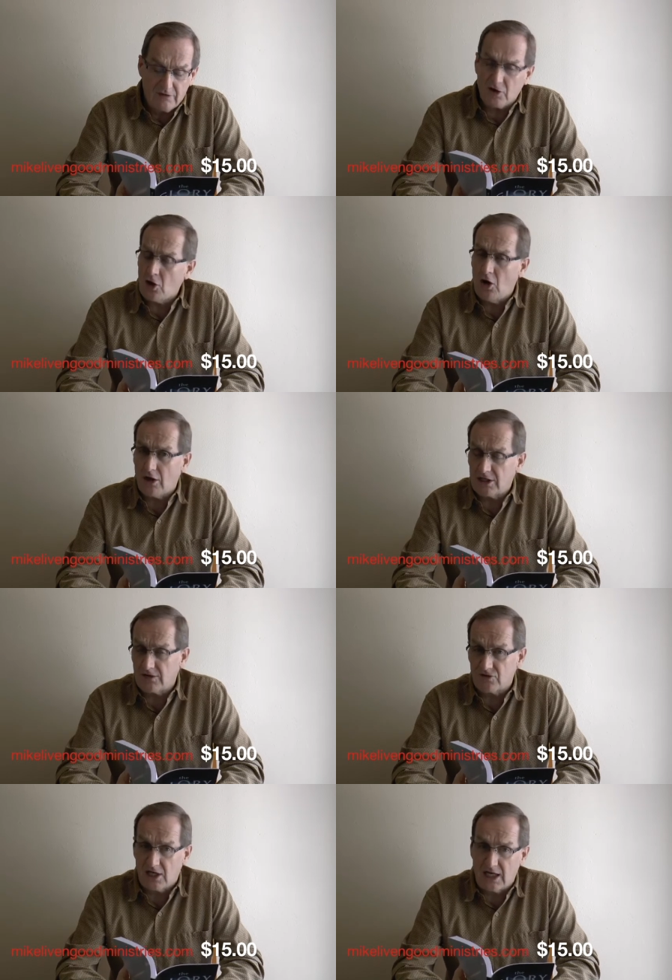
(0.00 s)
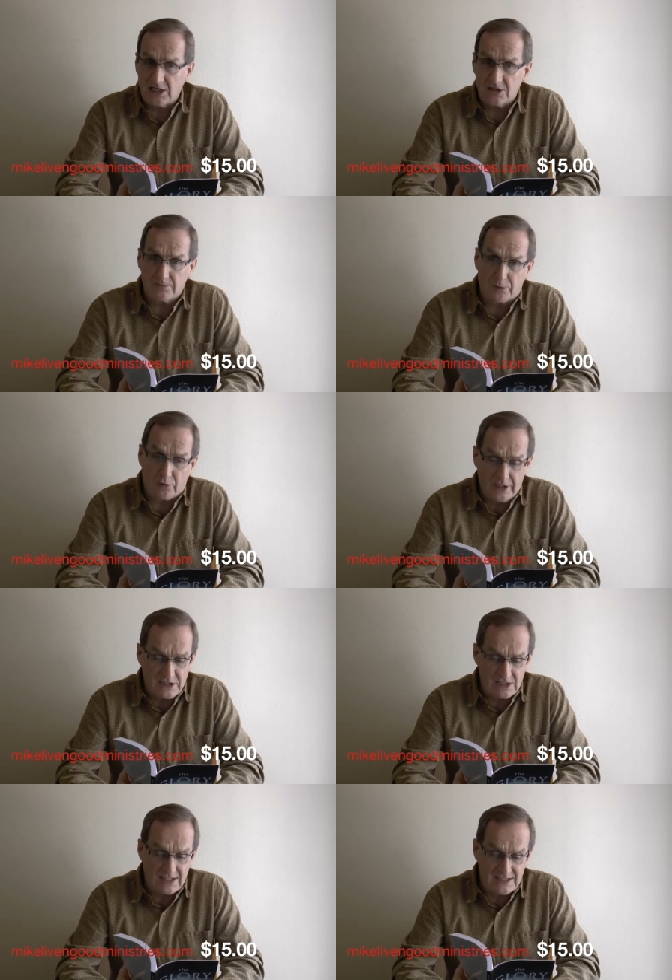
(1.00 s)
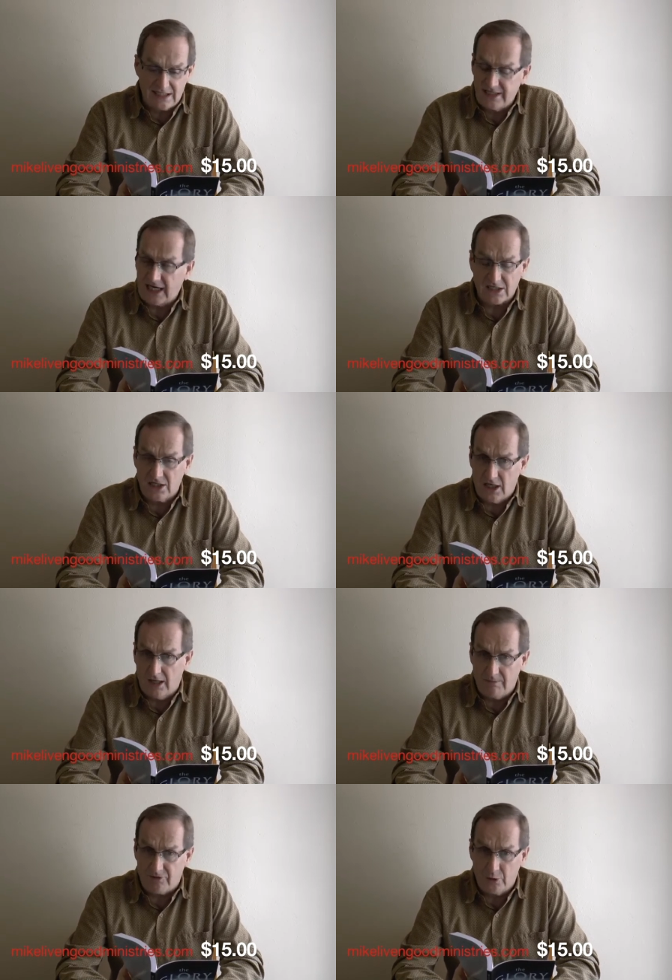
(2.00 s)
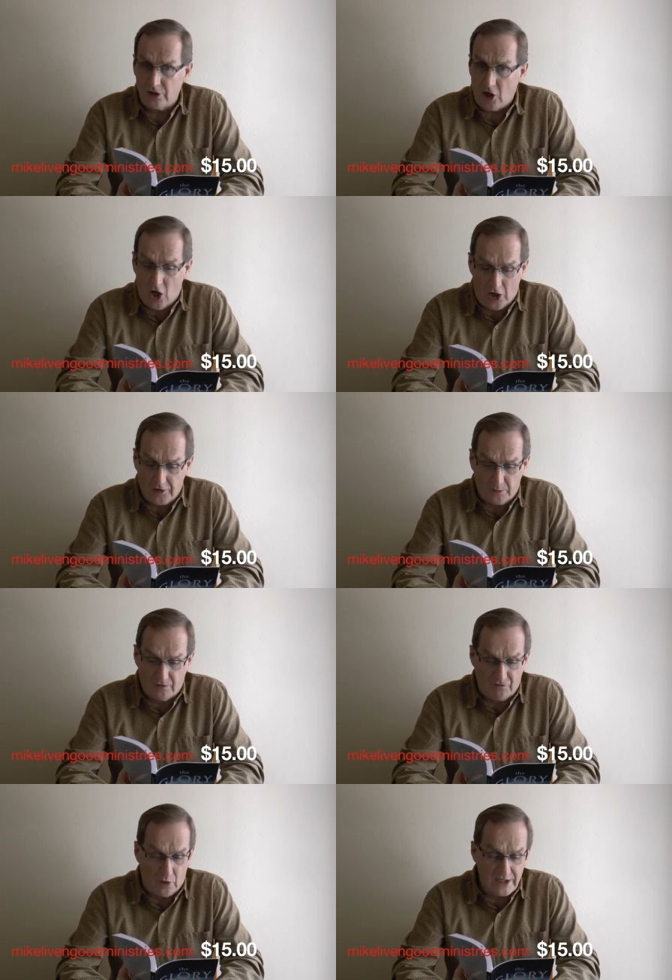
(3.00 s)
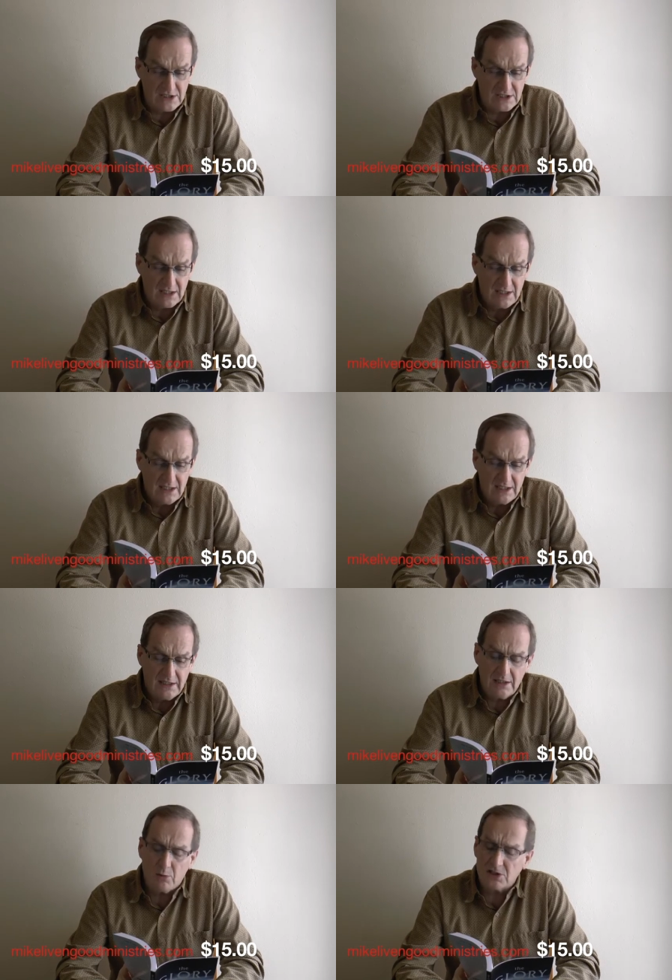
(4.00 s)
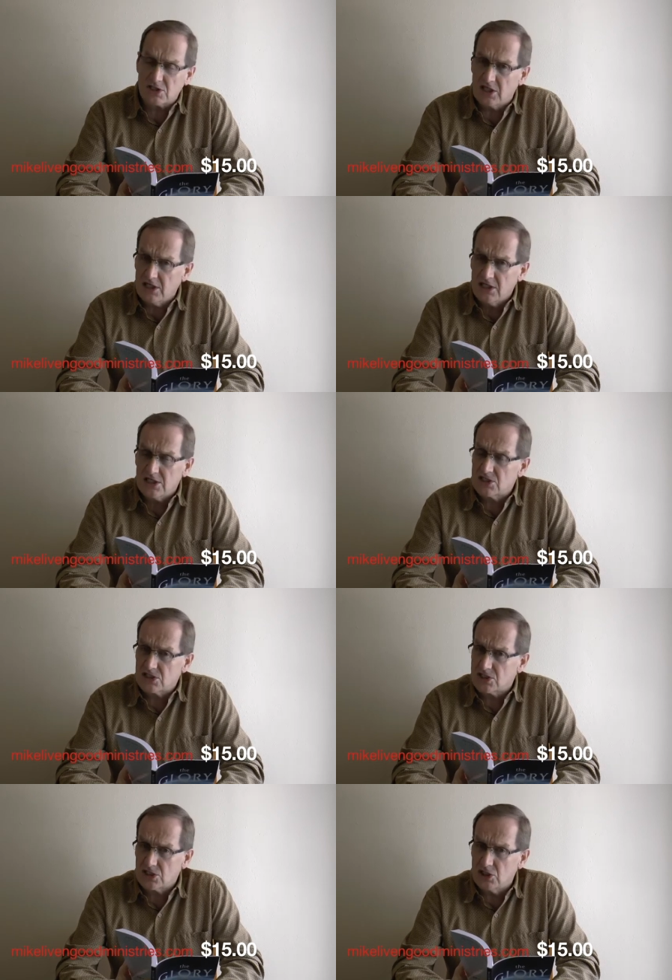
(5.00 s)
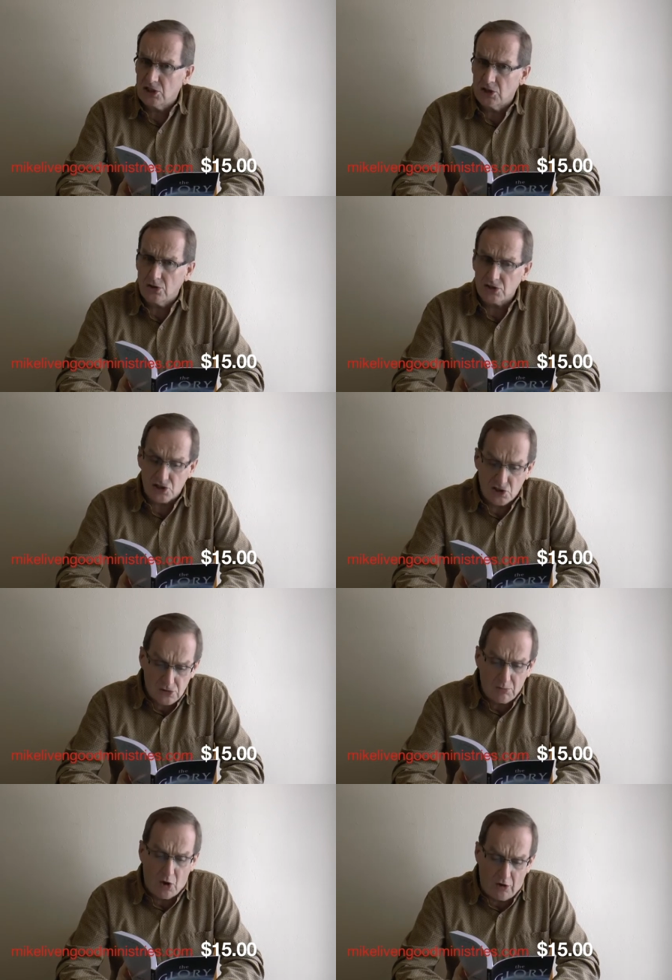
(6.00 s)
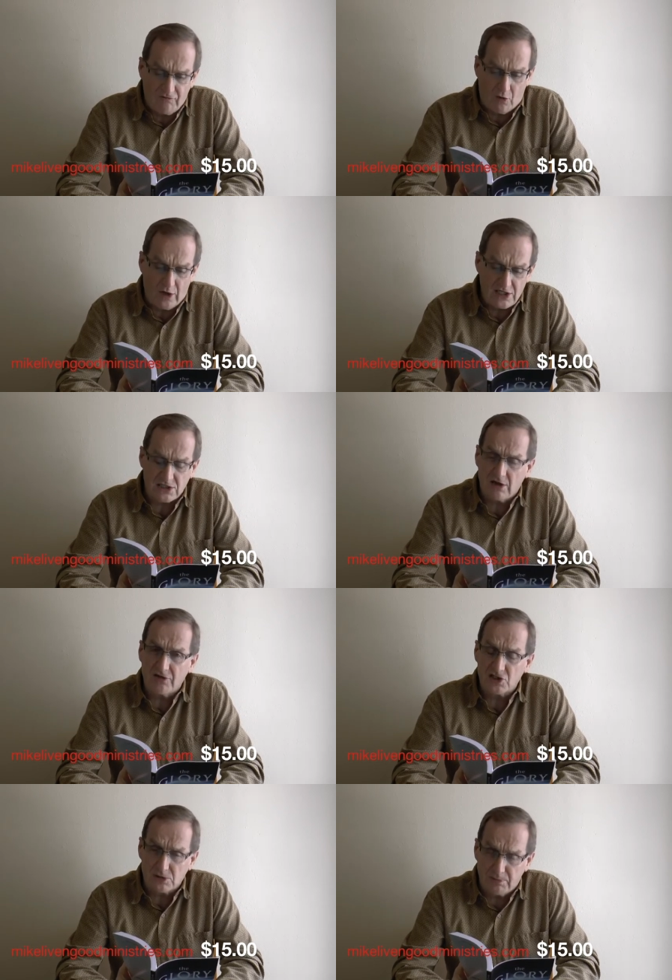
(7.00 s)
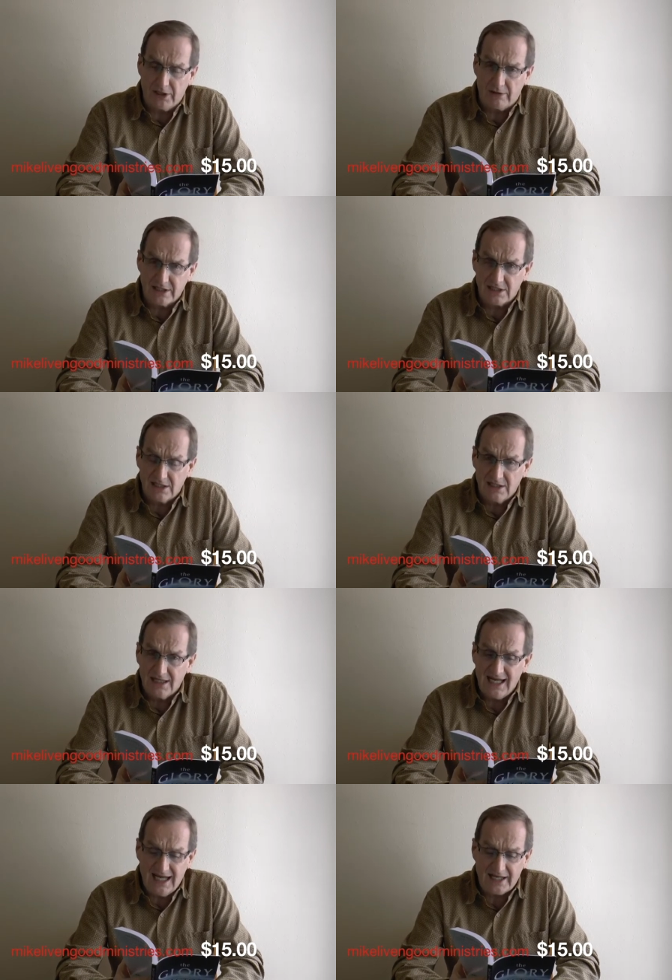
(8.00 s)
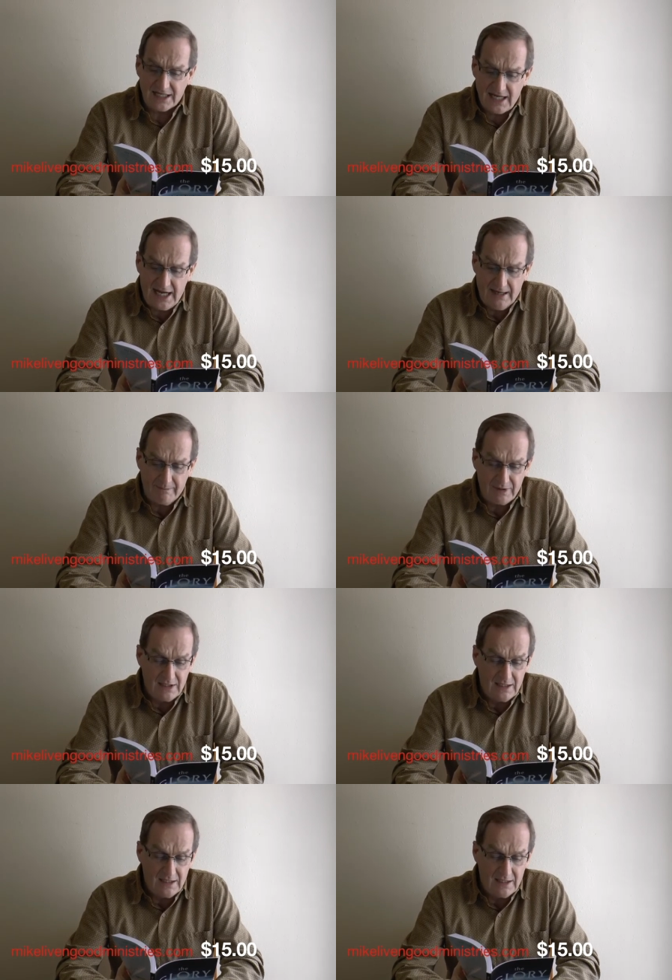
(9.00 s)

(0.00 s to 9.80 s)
The calling of God to preach did not come through an audible voice. It was the still, small voice of the Spirit at a camp.